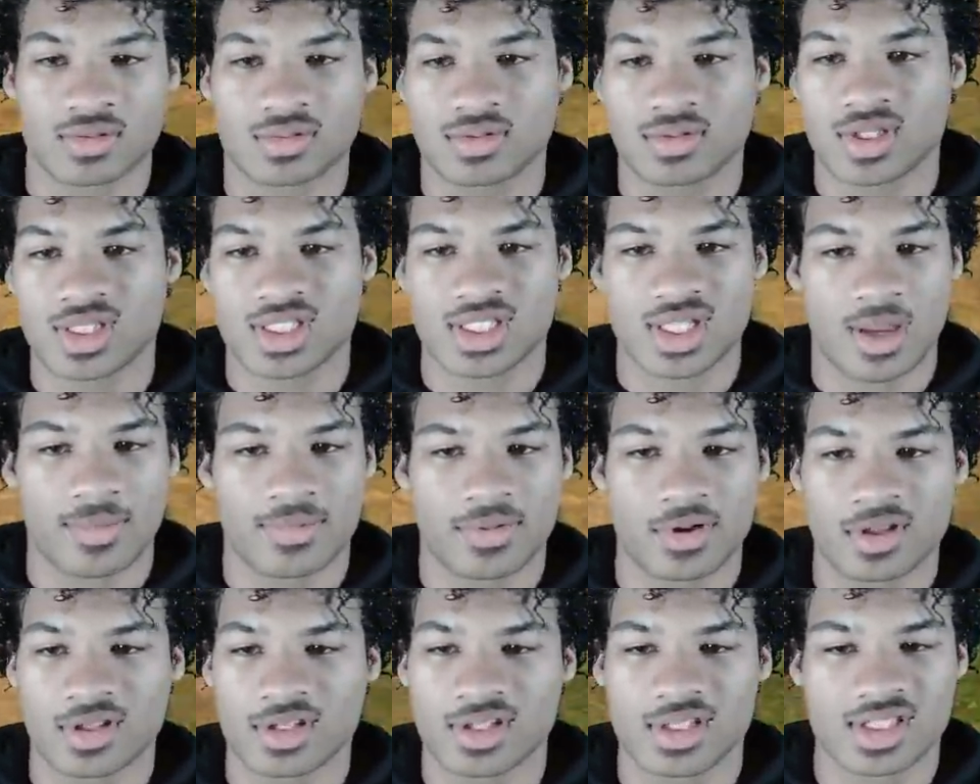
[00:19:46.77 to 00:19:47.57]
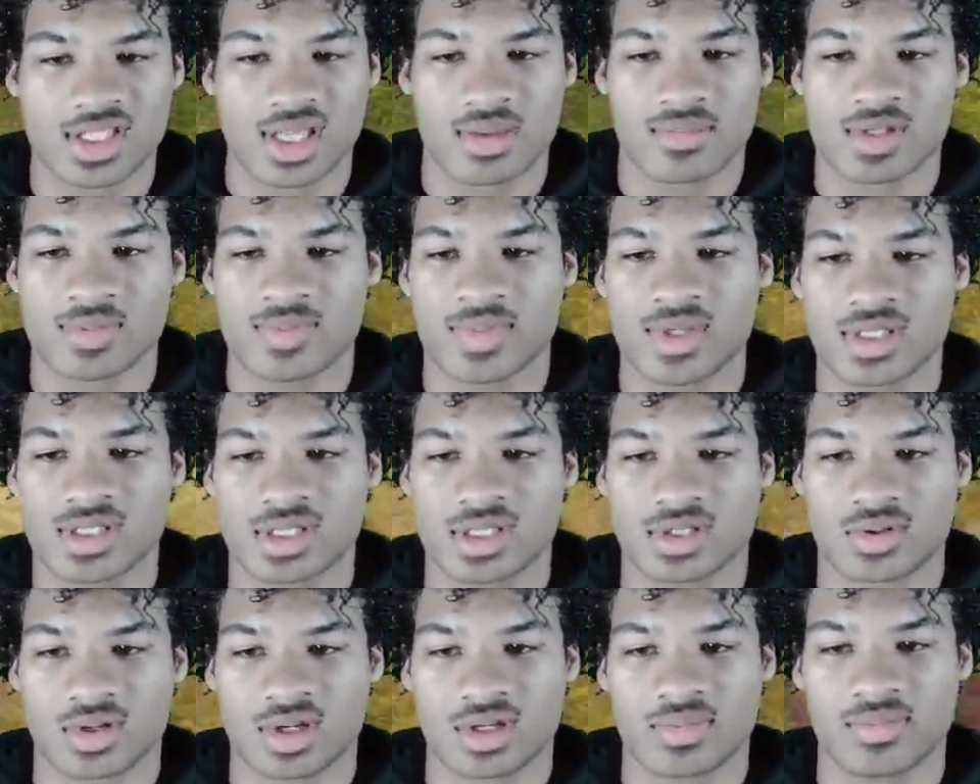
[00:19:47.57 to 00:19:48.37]
It's not purely the same as
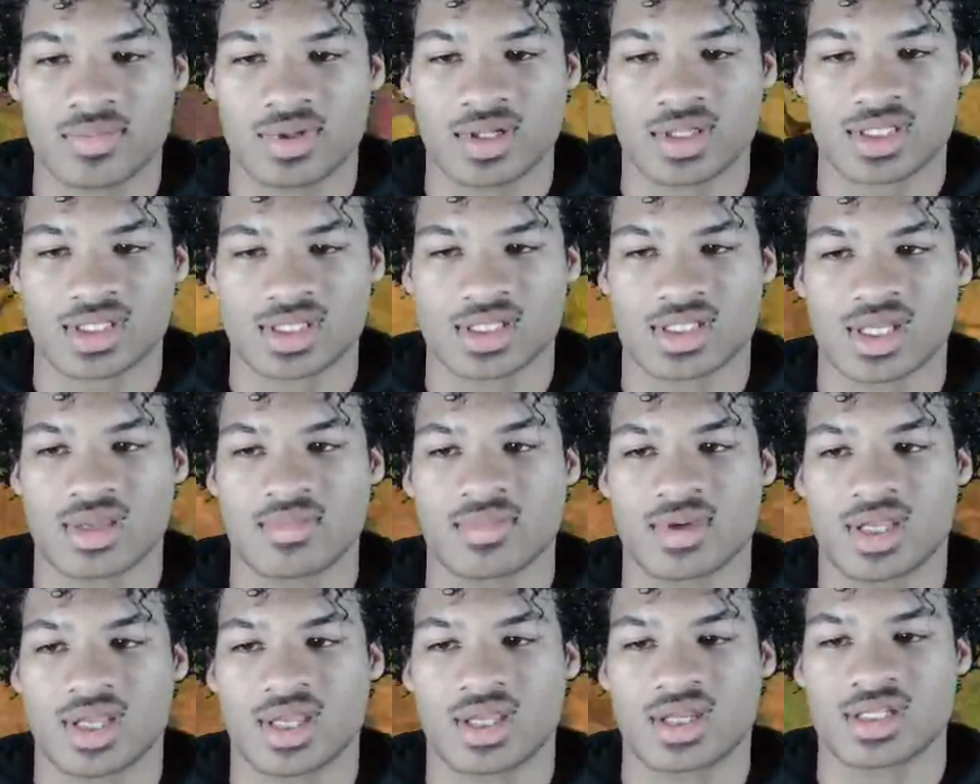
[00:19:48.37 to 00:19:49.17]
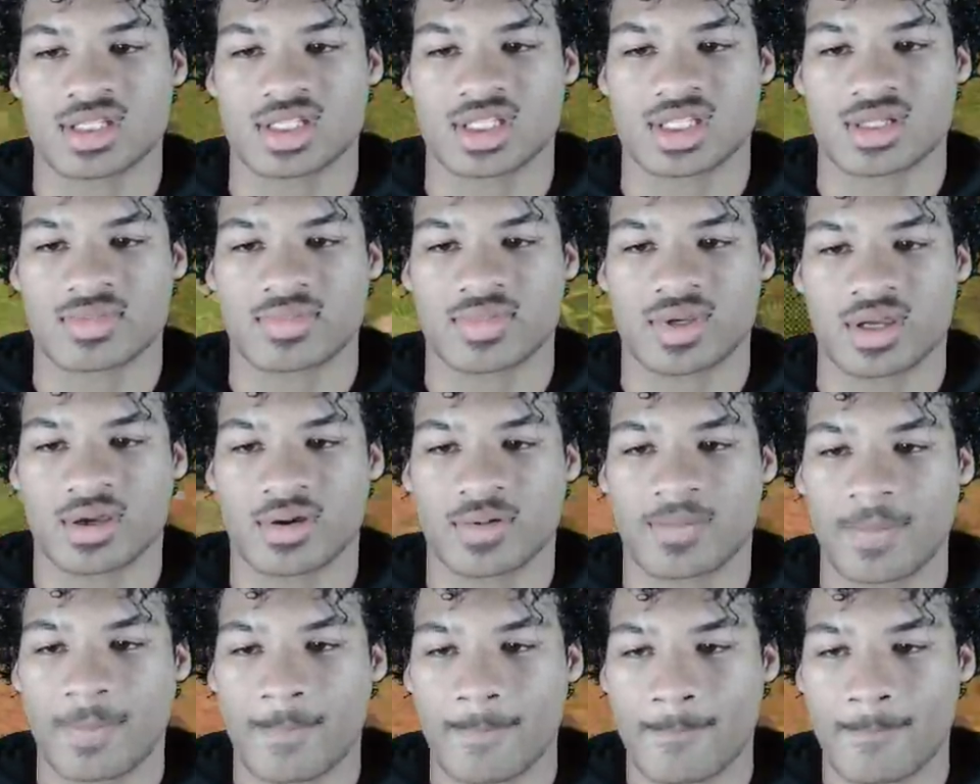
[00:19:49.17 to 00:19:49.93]
BT3, but it's the same mechanics just about.